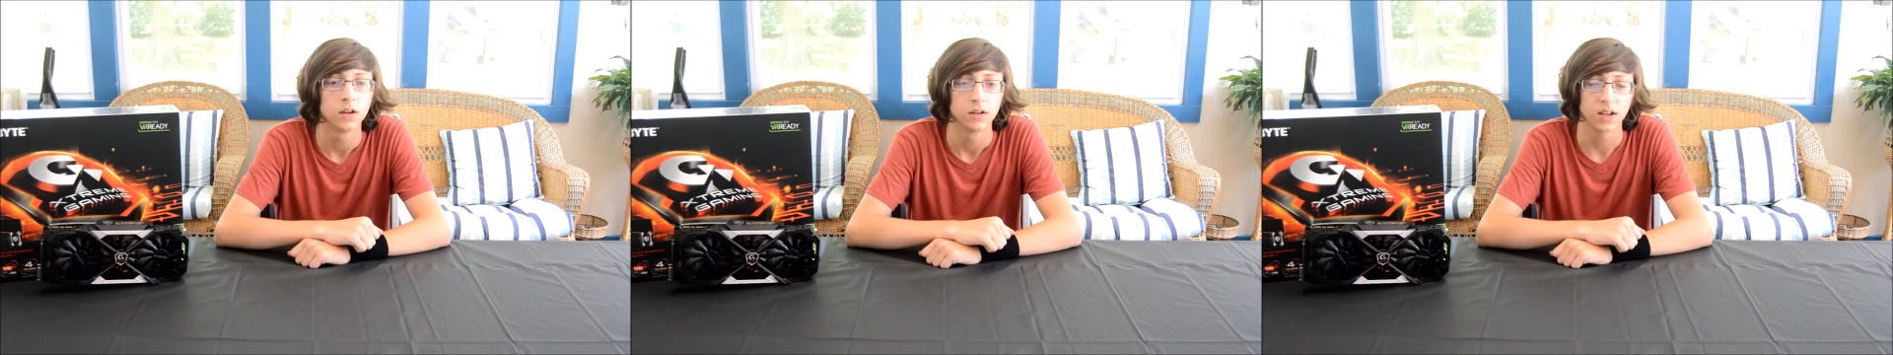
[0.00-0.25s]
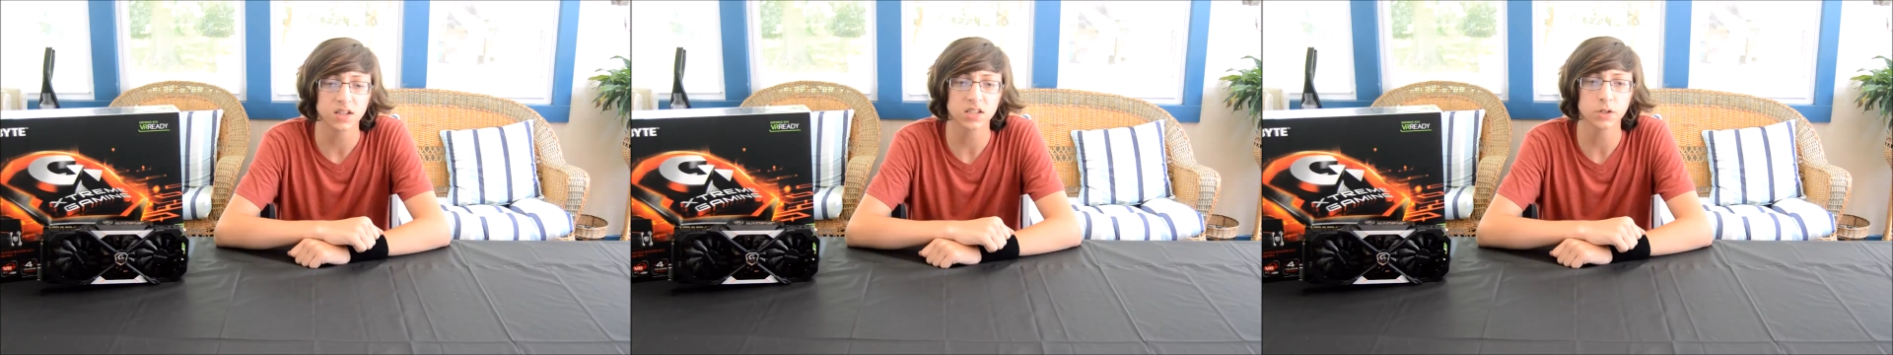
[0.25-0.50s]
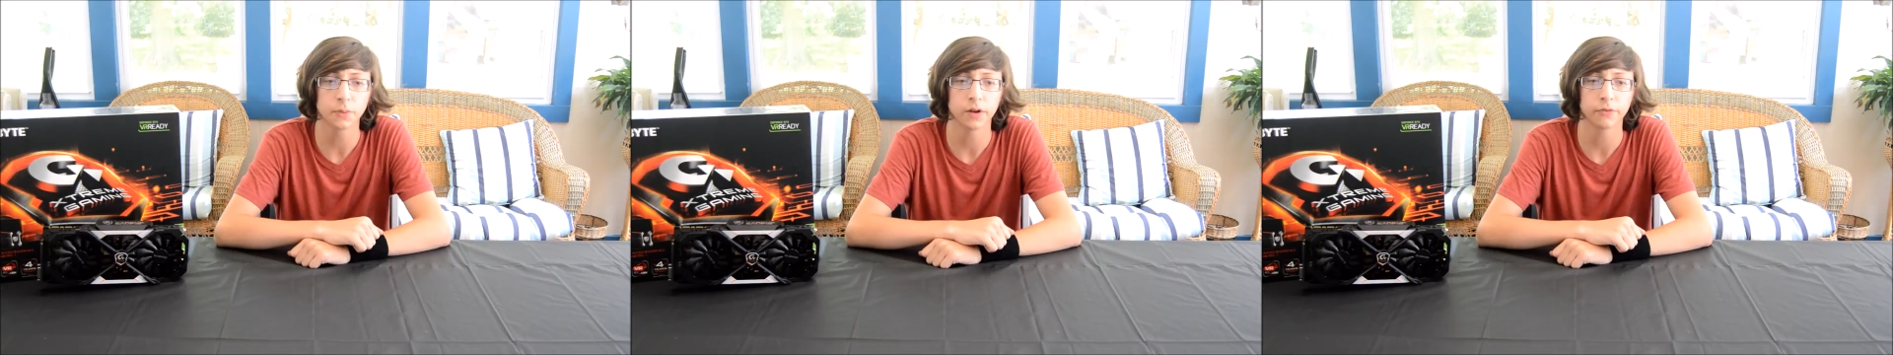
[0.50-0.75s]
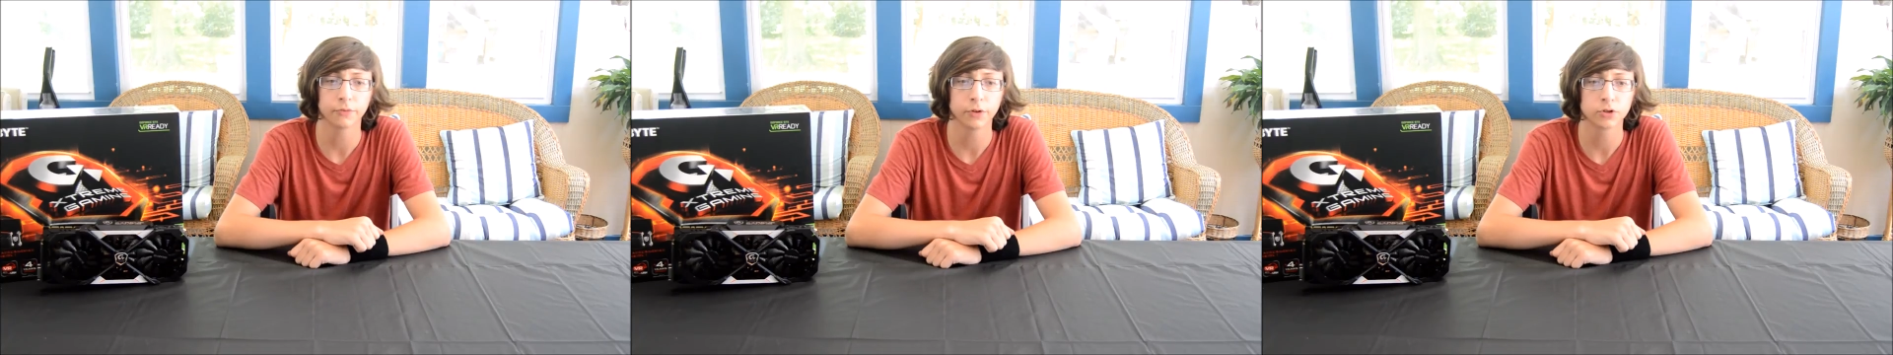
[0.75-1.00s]
Next is
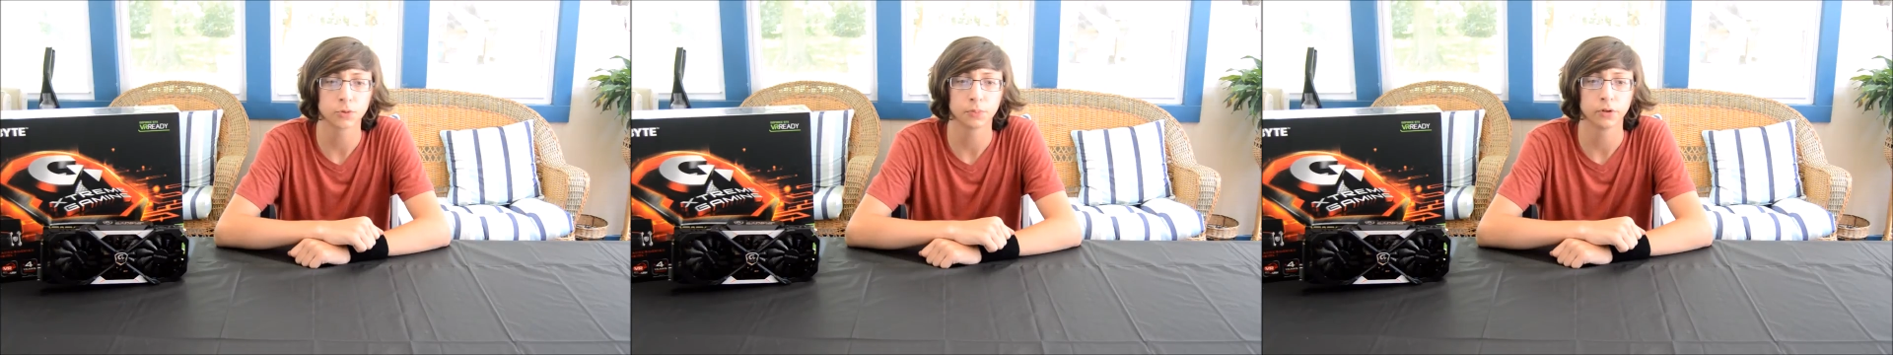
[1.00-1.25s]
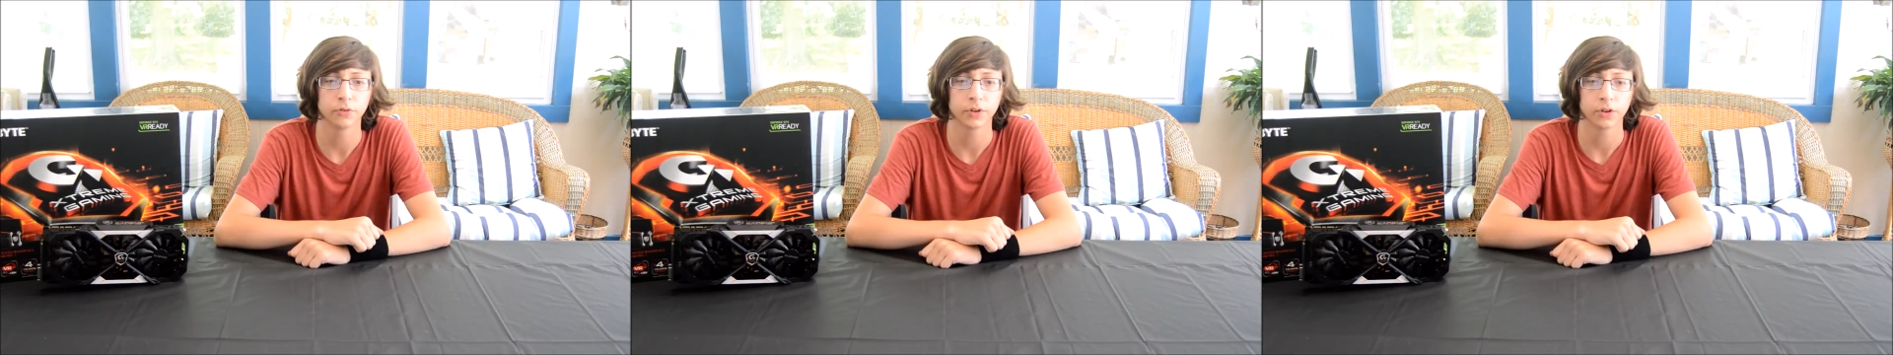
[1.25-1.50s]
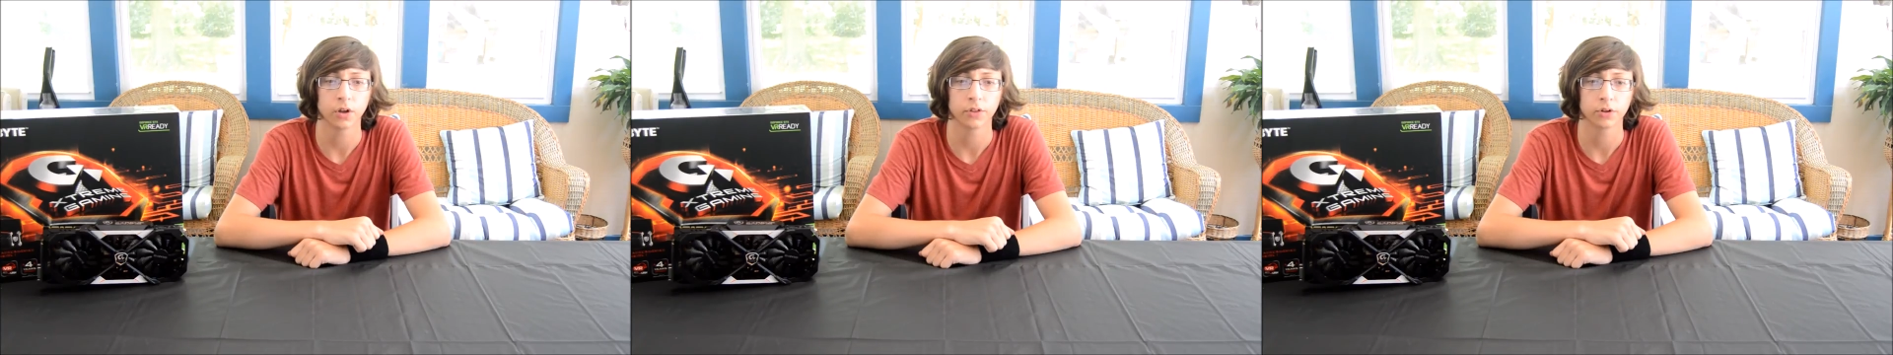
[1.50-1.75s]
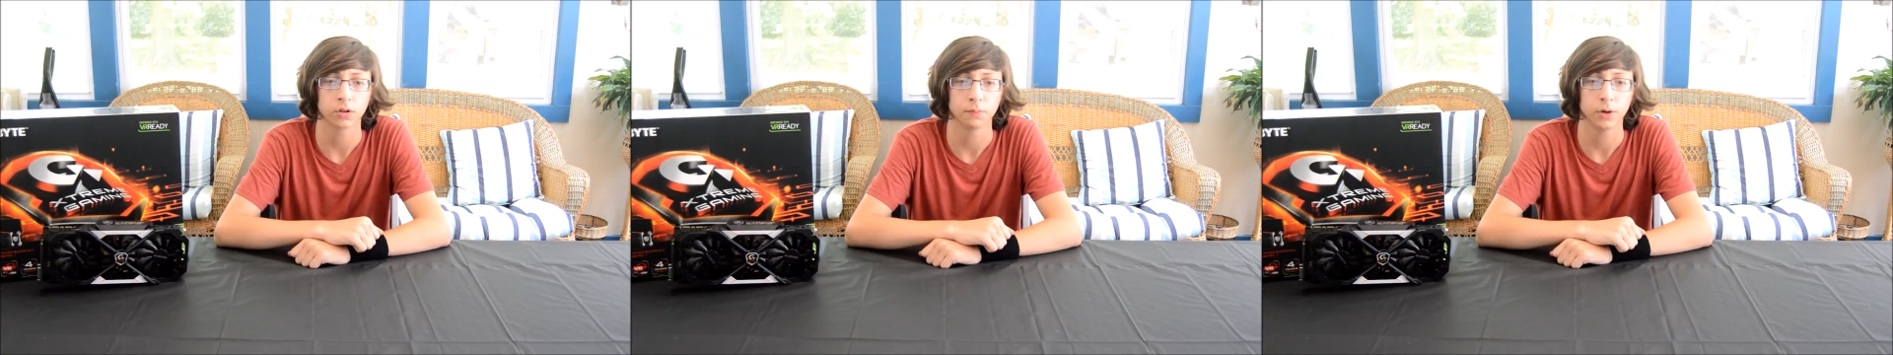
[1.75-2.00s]
about future-proofing other
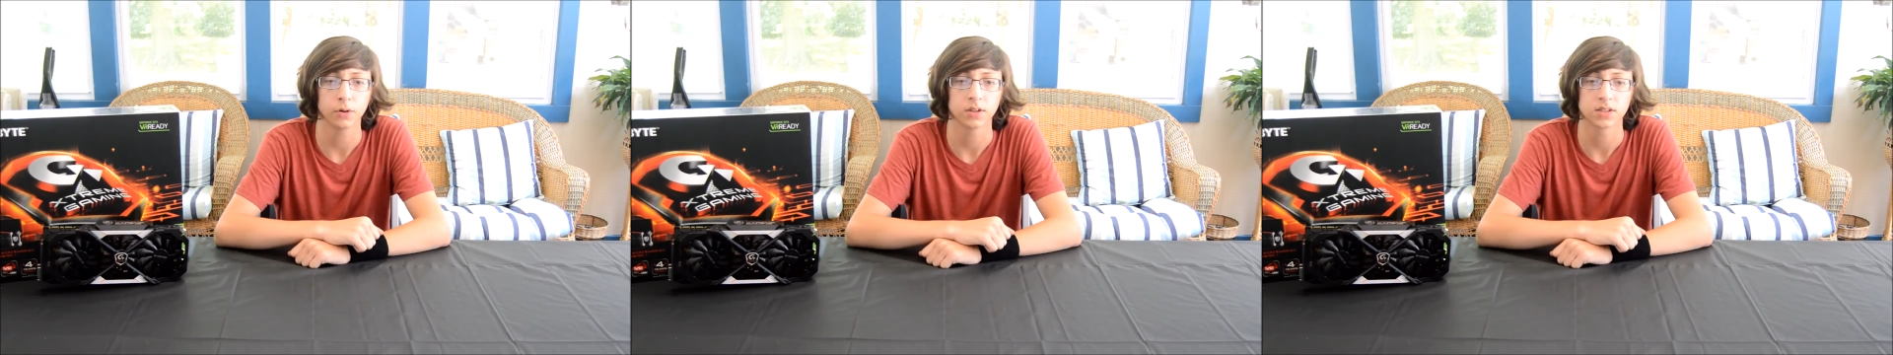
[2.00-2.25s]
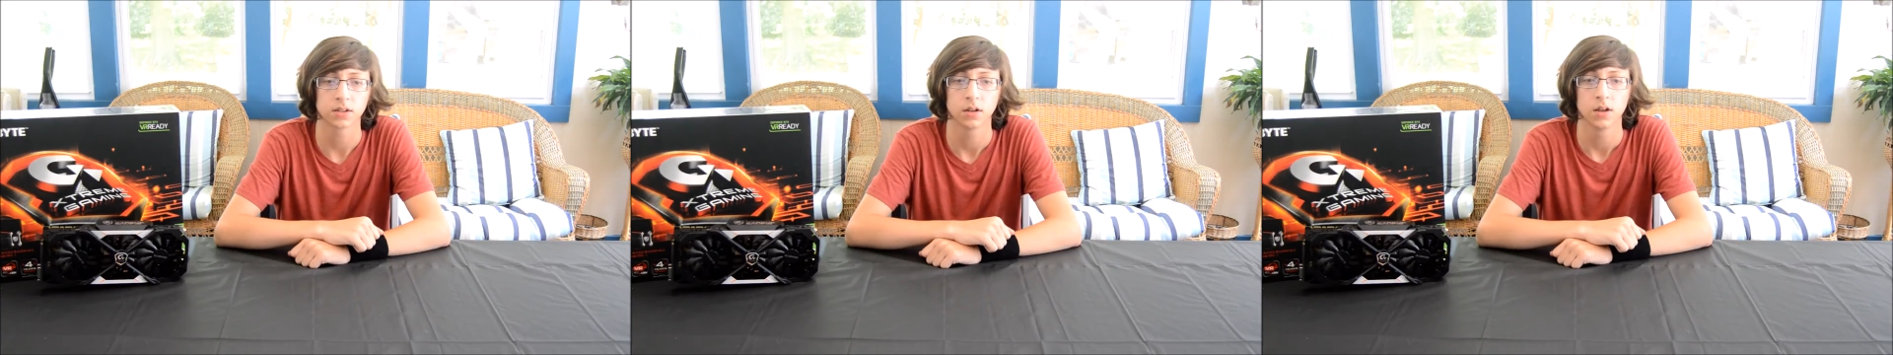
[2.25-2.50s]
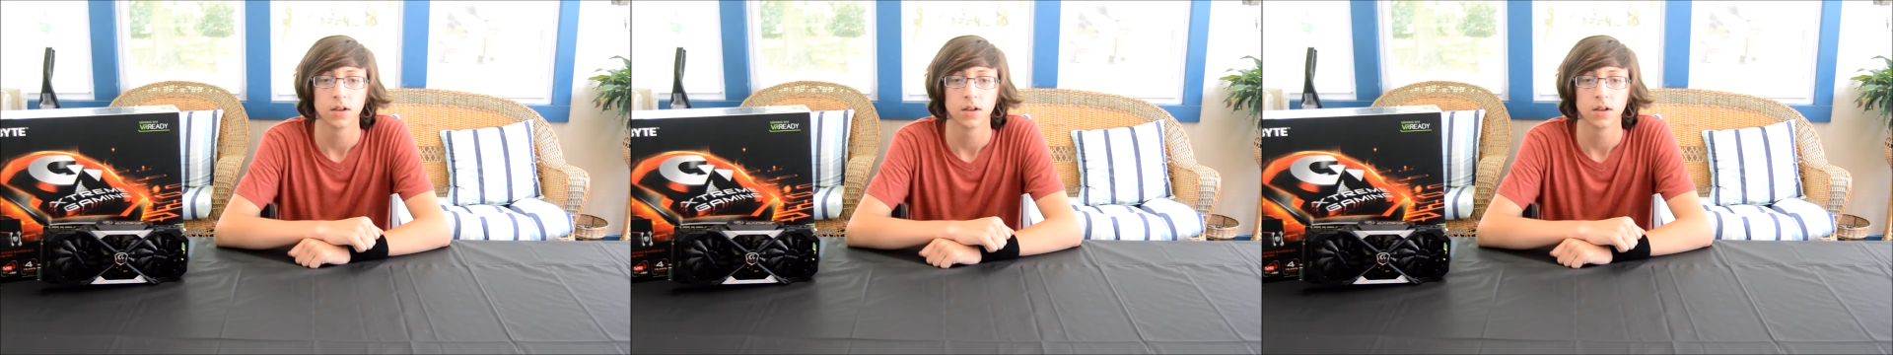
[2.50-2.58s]
components.